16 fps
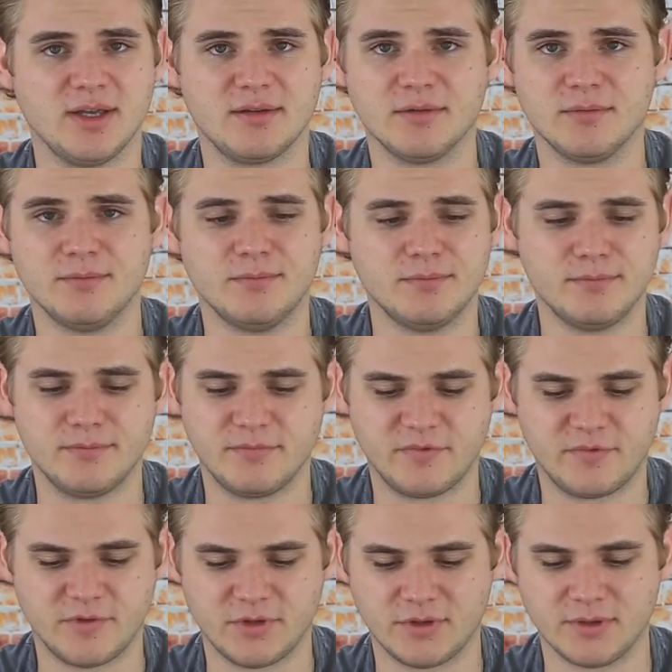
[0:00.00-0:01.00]
get them
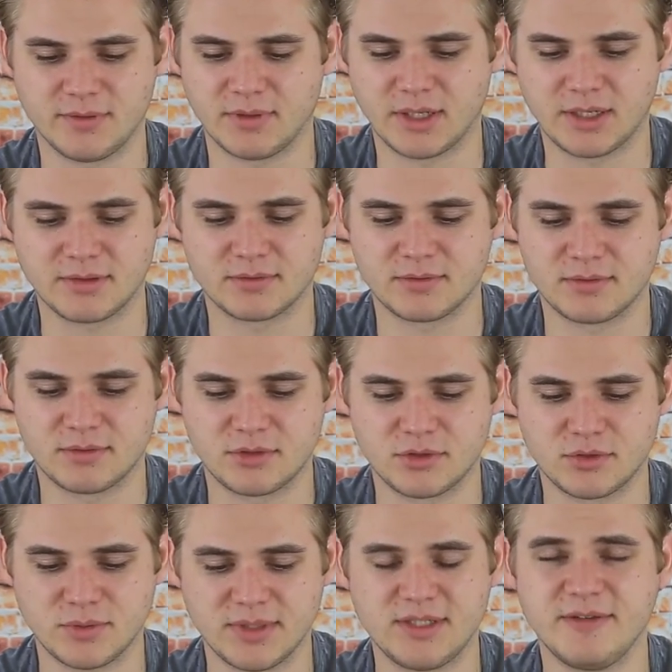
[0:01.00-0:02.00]
for like
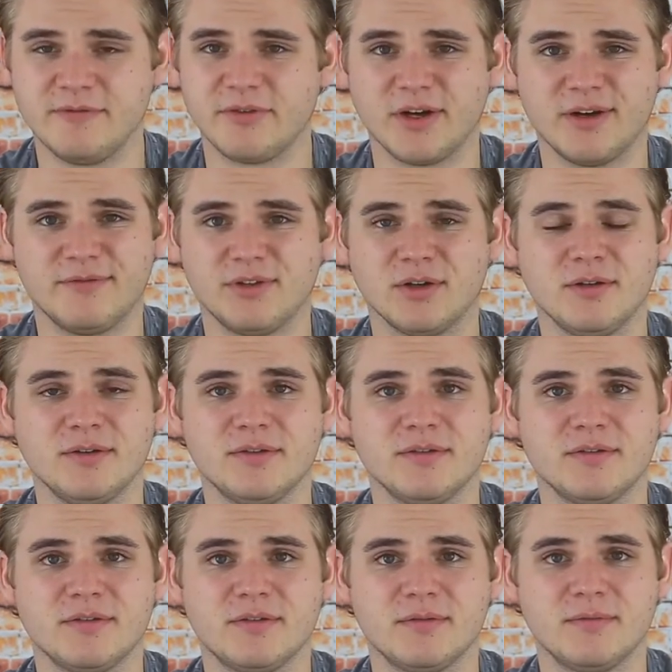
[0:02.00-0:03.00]

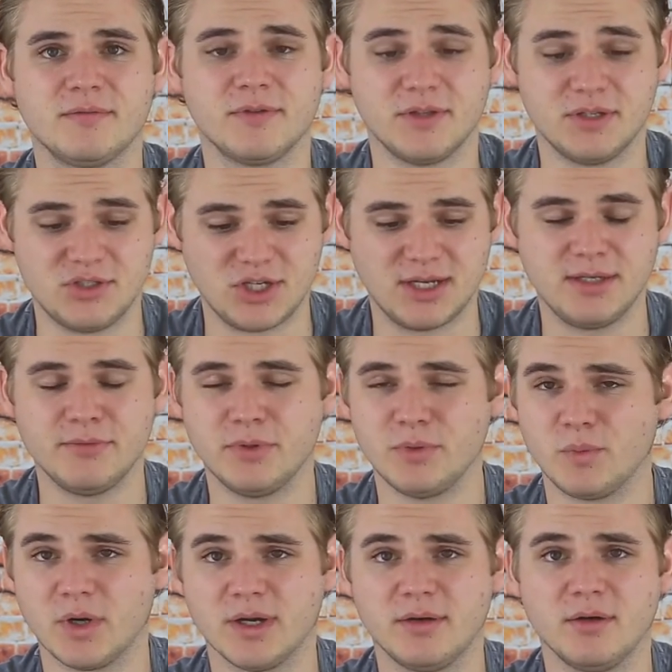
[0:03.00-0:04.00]
$25 for the
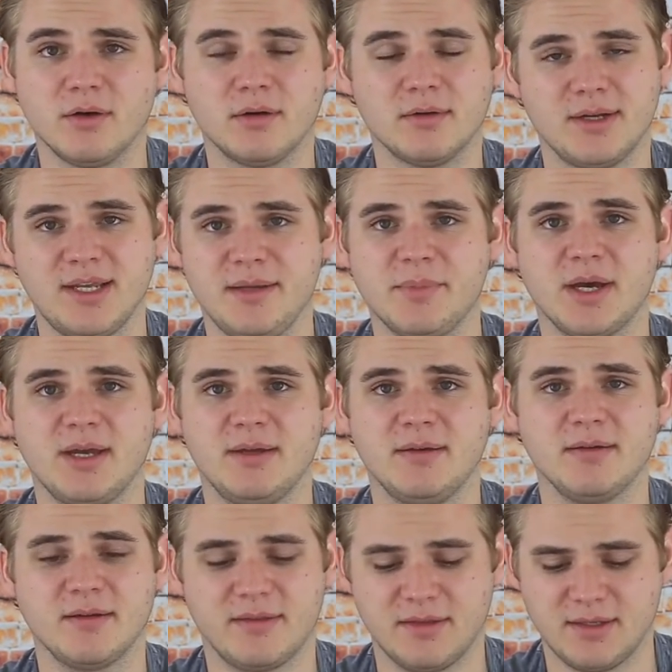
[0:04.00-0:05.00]
genuine one on eBay,
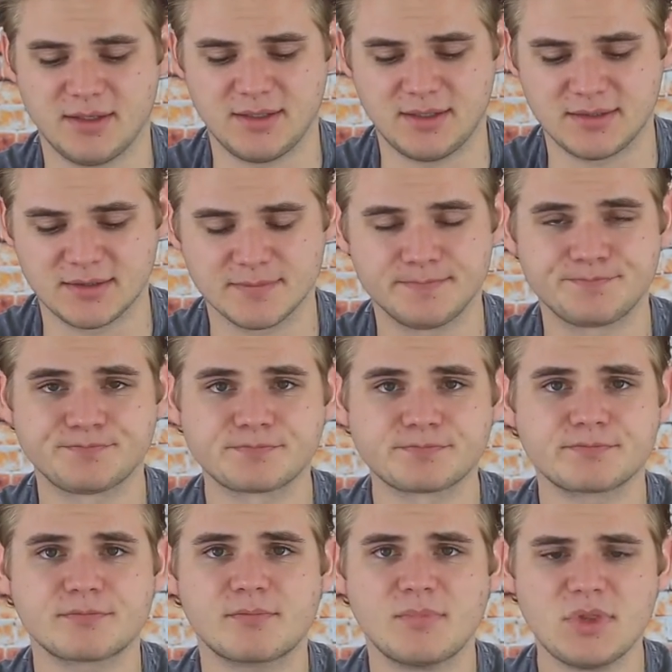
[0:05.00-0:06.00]
I think it is.
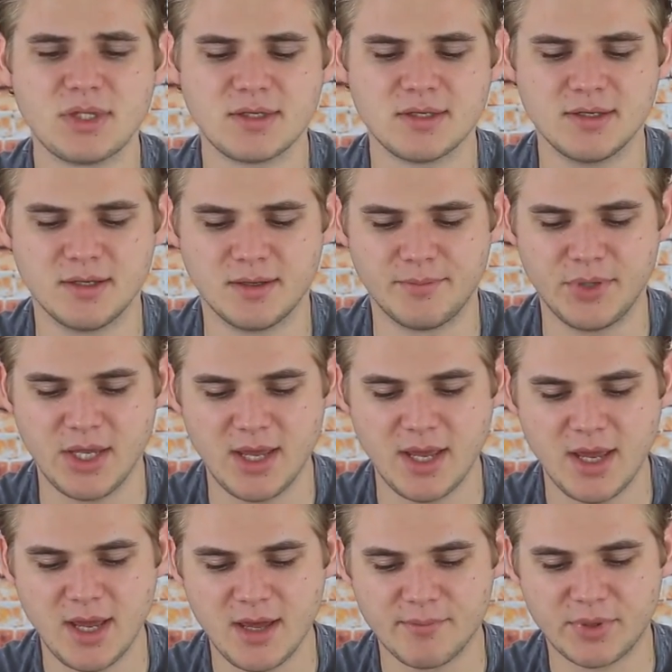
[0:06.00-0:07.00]
Um,
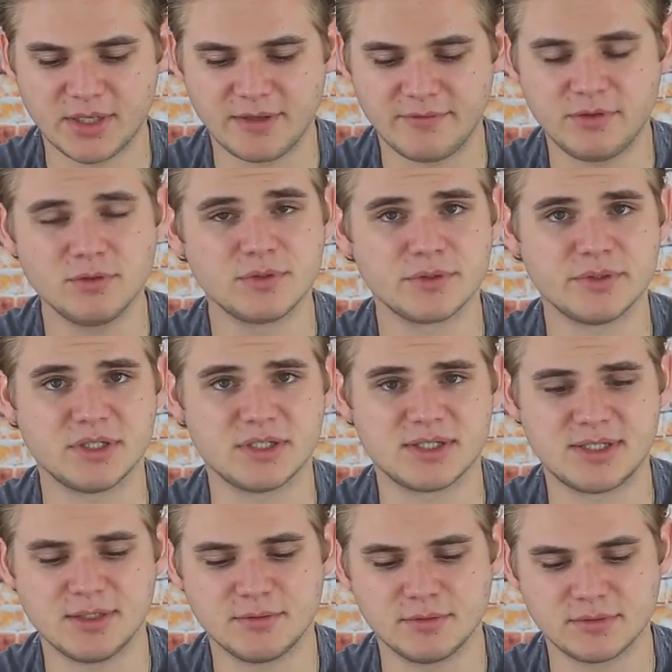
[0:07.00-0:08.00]
but if you're doing
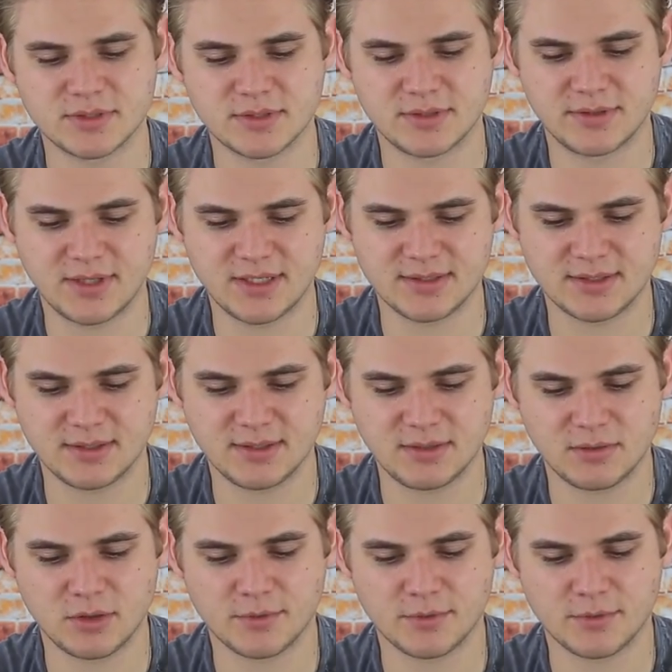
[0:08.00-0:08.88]
stills, there's a little